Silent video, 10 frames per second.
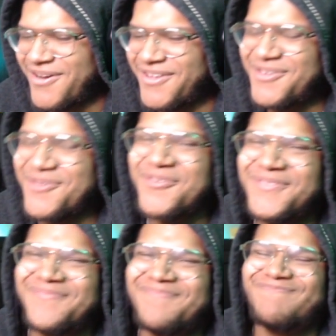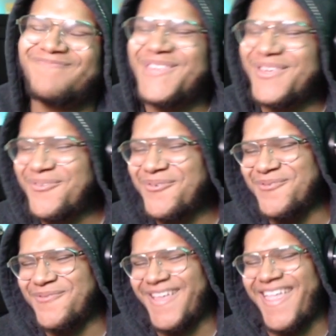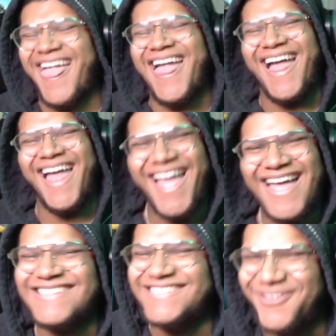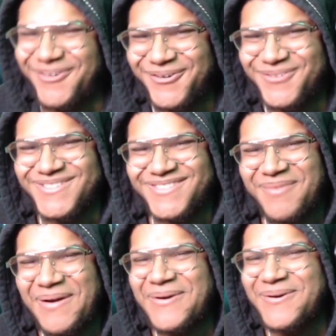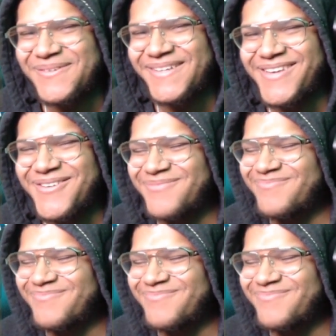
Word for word: you, you assholes, bro. You.